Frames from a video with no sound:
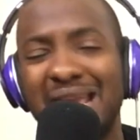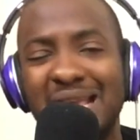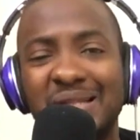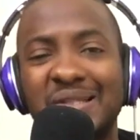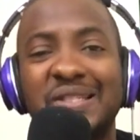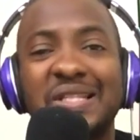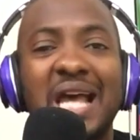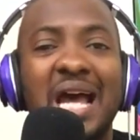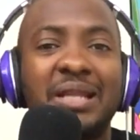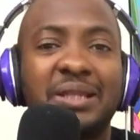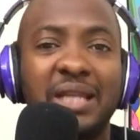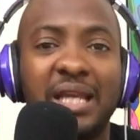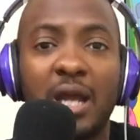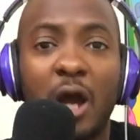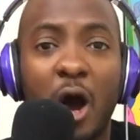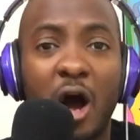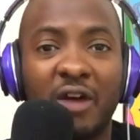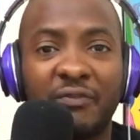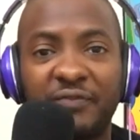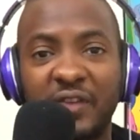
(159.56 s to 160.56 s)
inside the
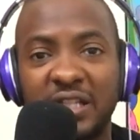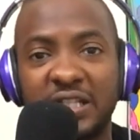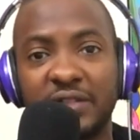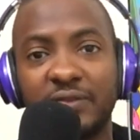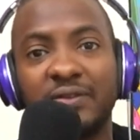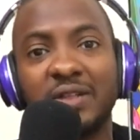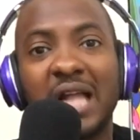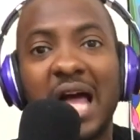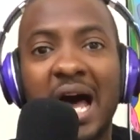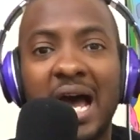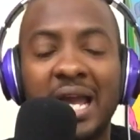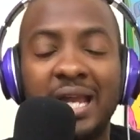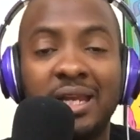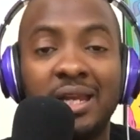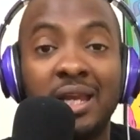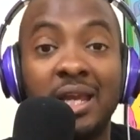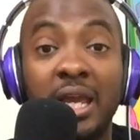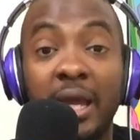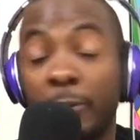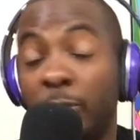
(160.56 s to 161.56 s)
offensive line,
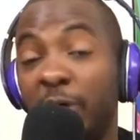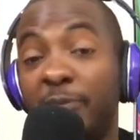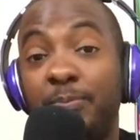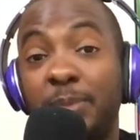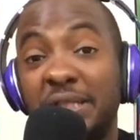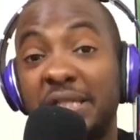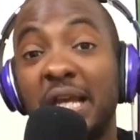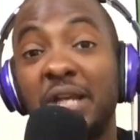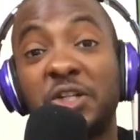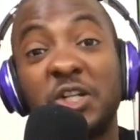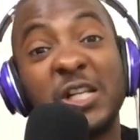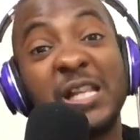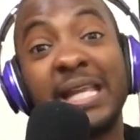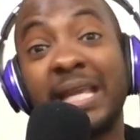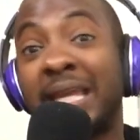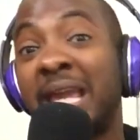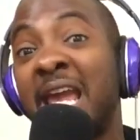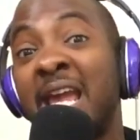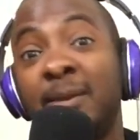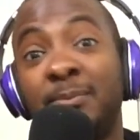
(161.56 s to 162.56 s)
and with potentially
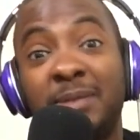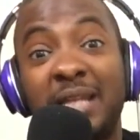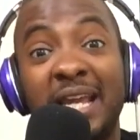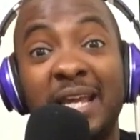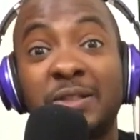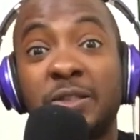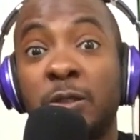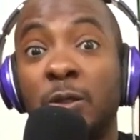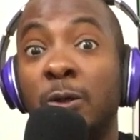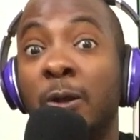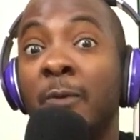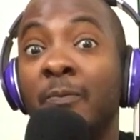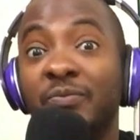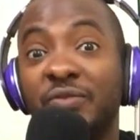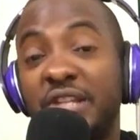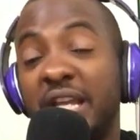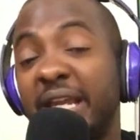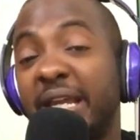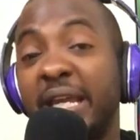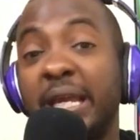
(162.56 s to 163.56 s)
Cam Dantzler
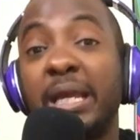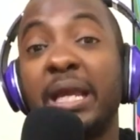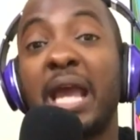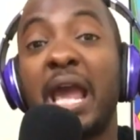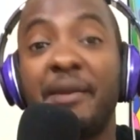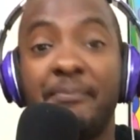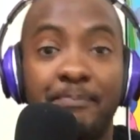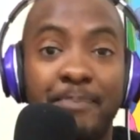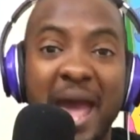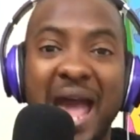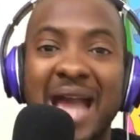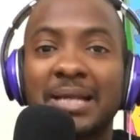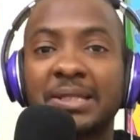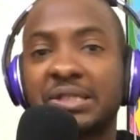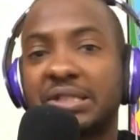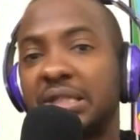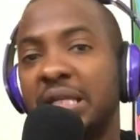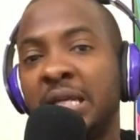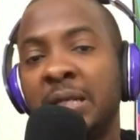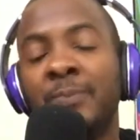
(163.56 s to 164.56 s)
taking a back
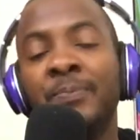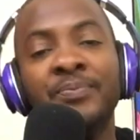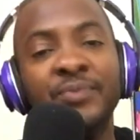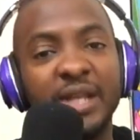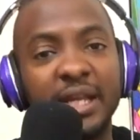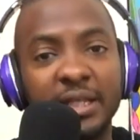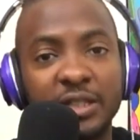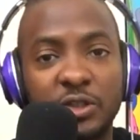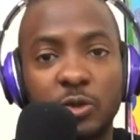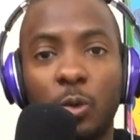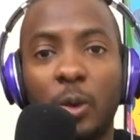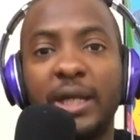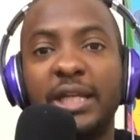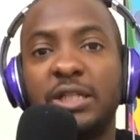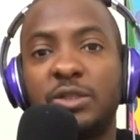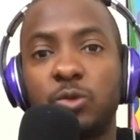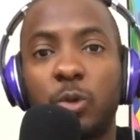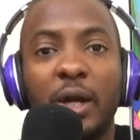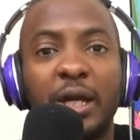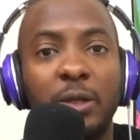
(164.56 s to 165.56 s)
seat in
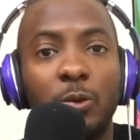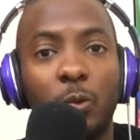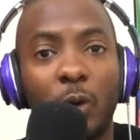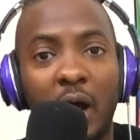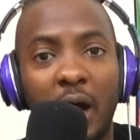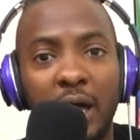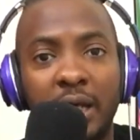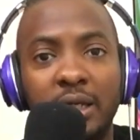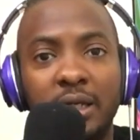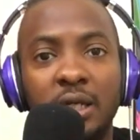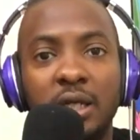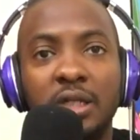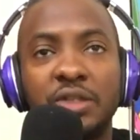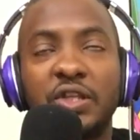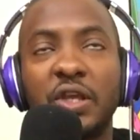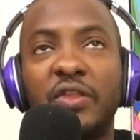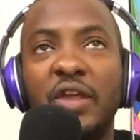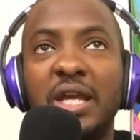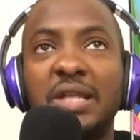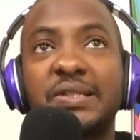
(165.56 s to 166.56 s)
2021,
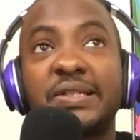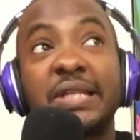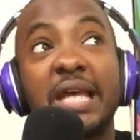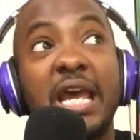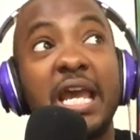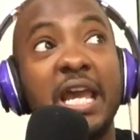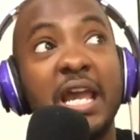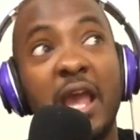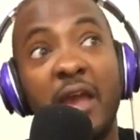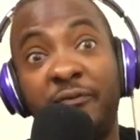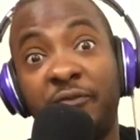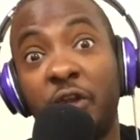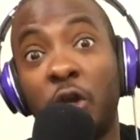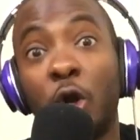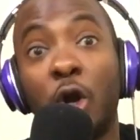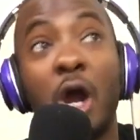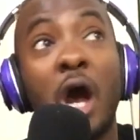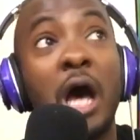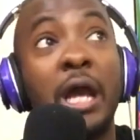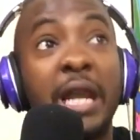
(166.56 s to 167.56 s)
to then say if
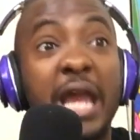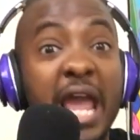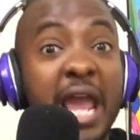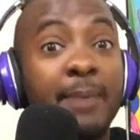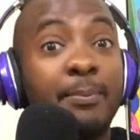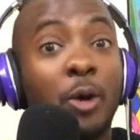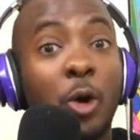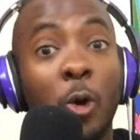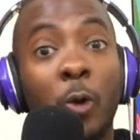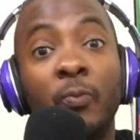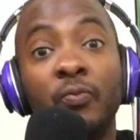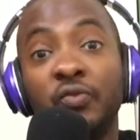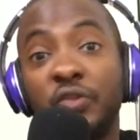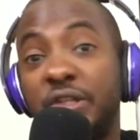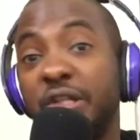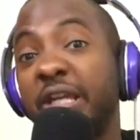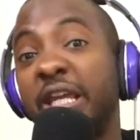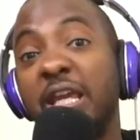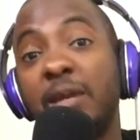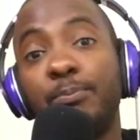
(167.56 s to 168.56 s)
you're unable
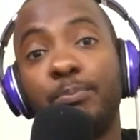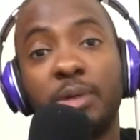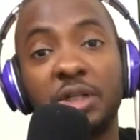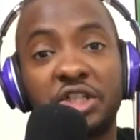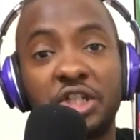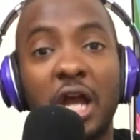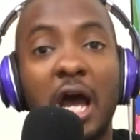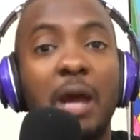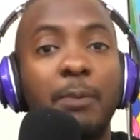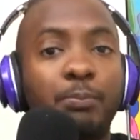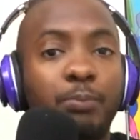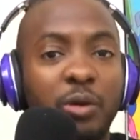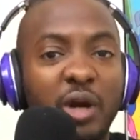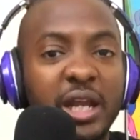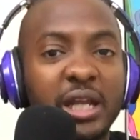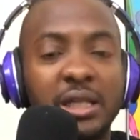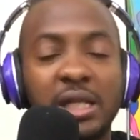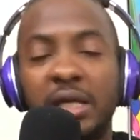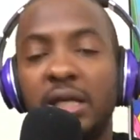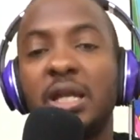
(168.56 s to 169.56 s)
to keep Bashaud
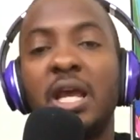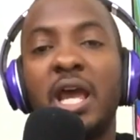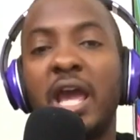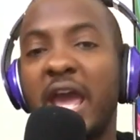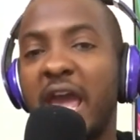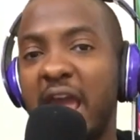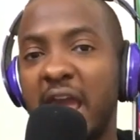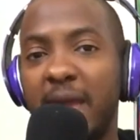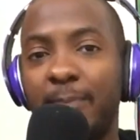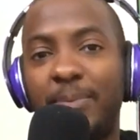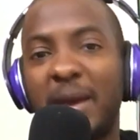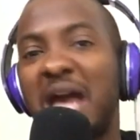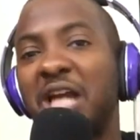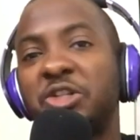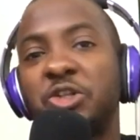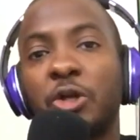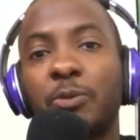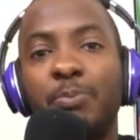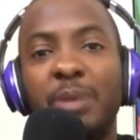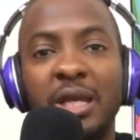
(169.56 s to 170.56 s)
Breeland and
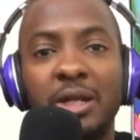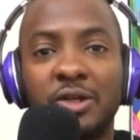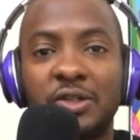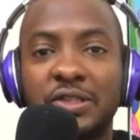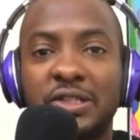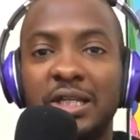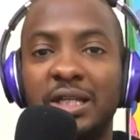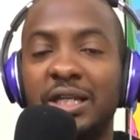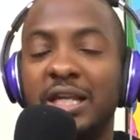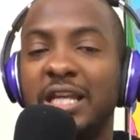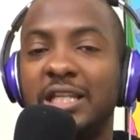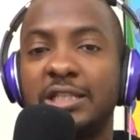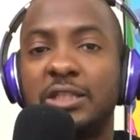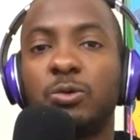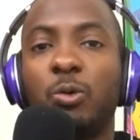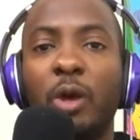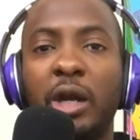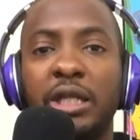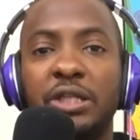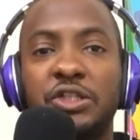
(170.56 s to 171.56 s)
Patrick Peterson in
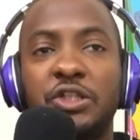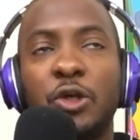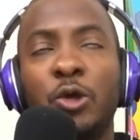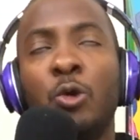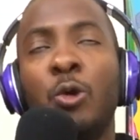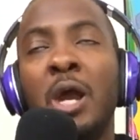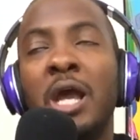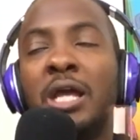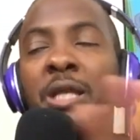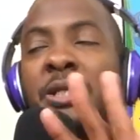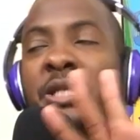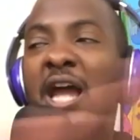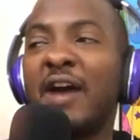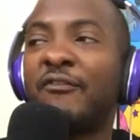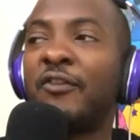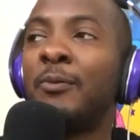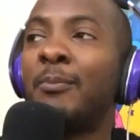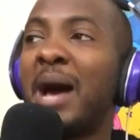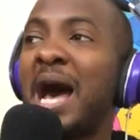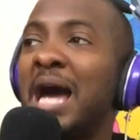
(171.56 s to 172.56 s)
22,
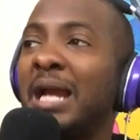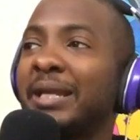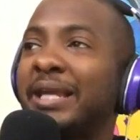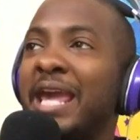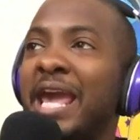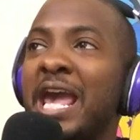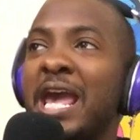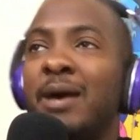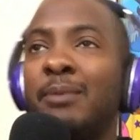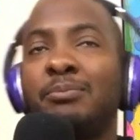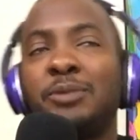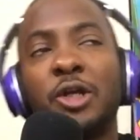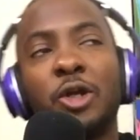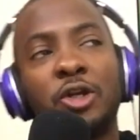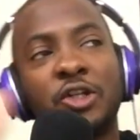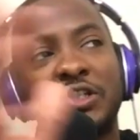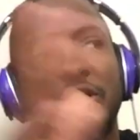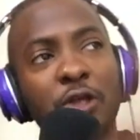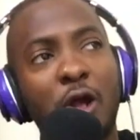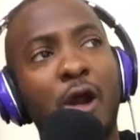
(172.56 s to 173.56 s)
never mind, Cam, you're
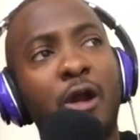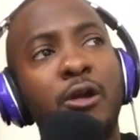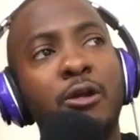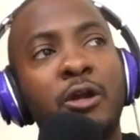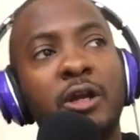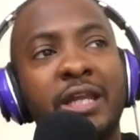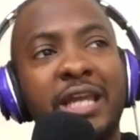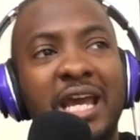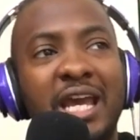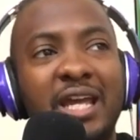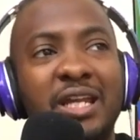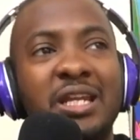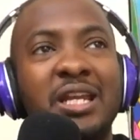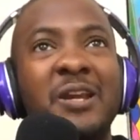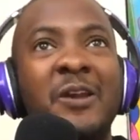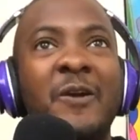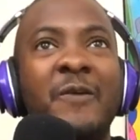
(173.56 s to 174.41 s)
a starter again.